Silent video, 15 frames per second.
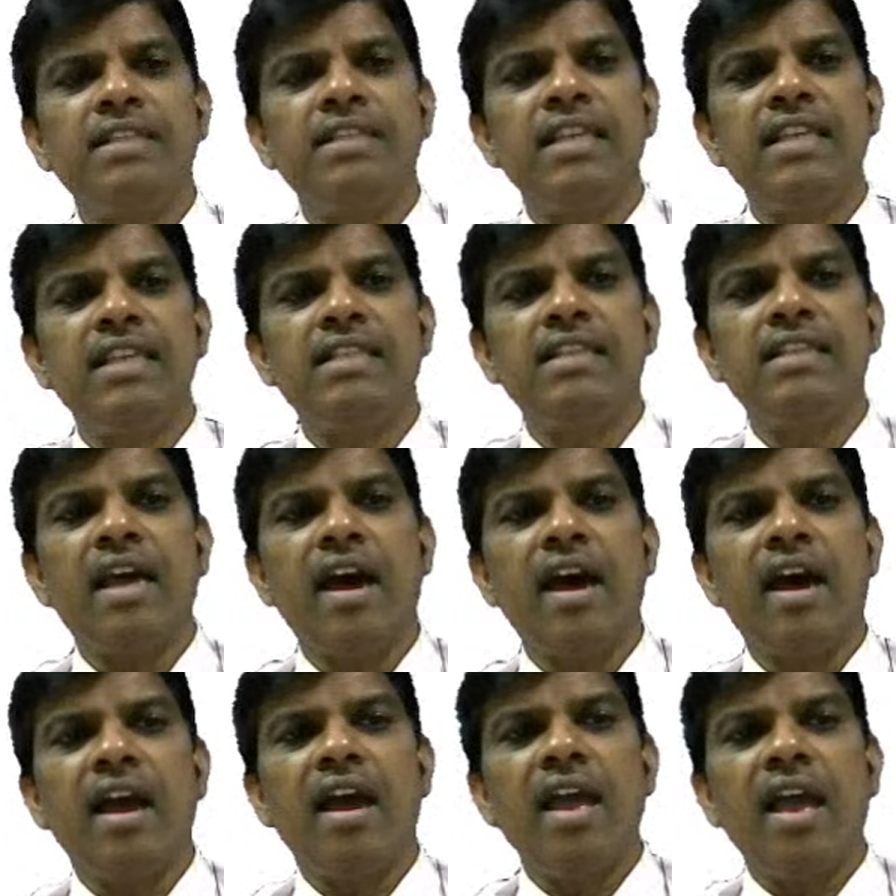This
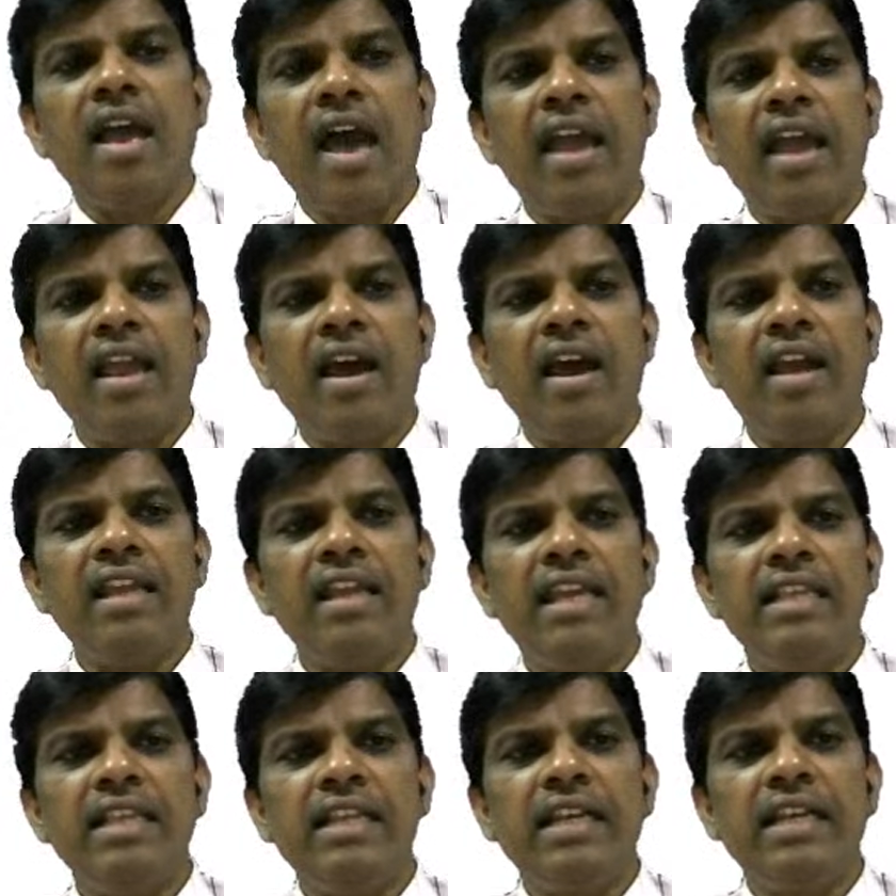ion
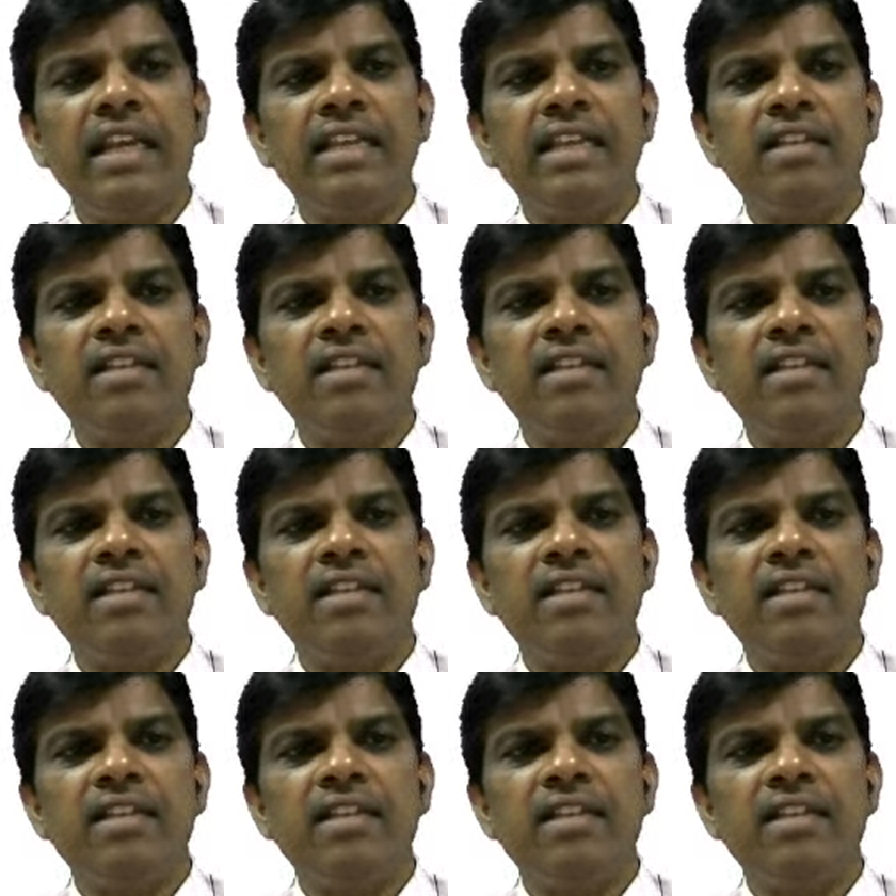easily takes